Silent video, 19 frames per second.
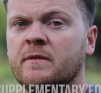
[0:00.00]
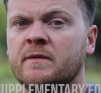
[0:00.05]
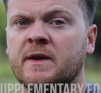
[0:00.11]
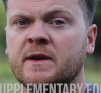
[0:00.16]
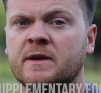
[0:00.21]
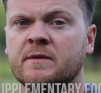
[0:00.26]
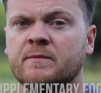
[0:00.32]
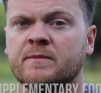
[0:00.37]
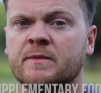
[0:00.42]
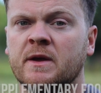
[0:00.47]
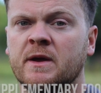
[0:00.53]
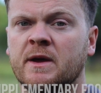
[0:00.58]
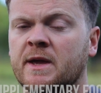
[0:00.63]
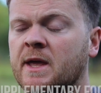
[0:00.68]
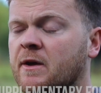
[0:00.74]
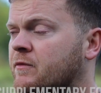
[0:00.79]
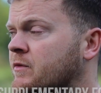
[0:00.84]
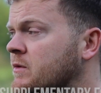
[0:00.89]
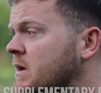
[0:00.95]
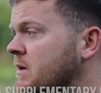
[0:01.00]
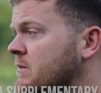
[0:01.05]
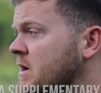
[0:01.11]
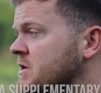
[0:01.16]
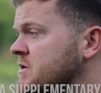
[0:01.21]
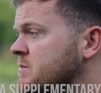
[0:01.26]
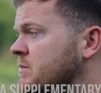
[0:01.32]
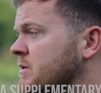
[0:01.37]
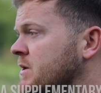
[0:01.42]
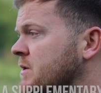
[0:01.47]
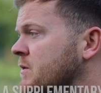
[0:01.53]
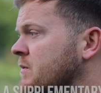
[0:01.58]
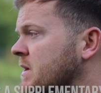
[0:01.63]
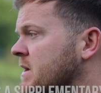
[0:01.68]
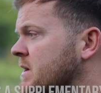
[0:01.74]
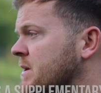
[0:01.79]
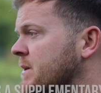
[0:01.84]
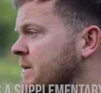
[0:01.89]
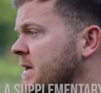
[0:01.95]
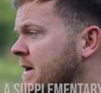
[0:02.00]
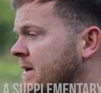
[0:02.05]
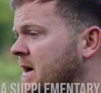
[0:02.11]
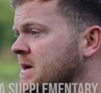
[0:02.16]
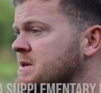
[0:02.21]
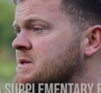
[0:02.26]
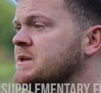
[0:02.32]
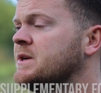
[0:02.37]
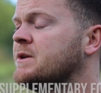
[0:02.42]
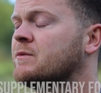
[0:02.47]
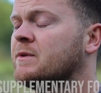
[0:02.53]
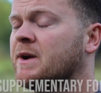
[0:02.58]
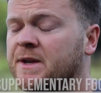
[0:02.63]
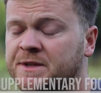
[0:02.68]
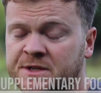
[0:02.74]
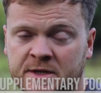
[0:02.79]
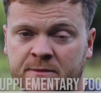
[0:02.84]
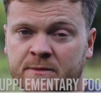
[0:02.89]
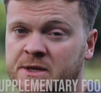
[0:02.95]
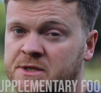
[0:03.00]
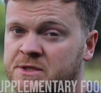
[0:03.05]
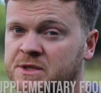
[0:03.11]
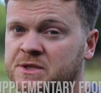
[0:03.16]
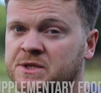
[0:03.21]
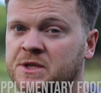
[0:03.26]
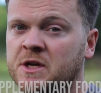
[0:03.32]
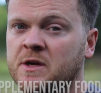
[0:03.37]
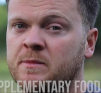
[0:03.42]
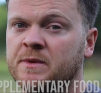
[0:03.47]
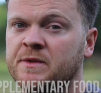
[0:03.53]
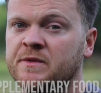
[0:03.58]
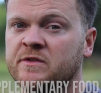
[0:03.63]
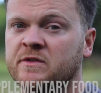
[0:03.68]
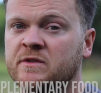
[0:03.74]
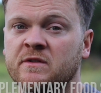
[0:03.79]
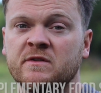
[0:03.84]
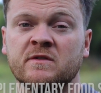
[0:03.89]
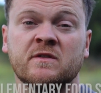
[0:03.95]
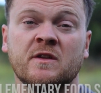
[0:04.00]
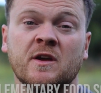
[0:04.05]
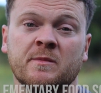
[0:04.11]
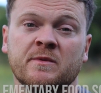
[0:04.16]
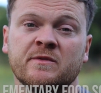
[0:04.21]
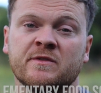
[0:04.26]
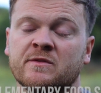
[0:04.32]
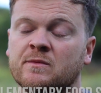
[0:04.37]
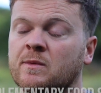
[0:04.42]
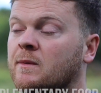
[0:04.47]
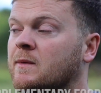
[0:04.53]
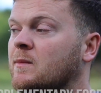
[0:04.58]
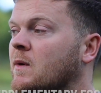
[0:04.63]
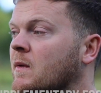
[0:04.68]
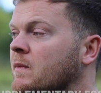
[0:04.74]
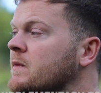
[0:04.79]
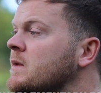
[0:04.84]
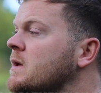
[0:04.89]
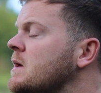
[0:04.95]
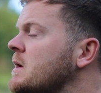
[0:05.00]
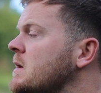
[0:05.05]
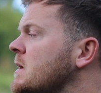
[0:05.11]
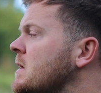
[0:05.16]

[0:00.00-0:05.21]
and they can get through that ration pretty quickly without actually creating much disturbance. And the disturbance is what we want.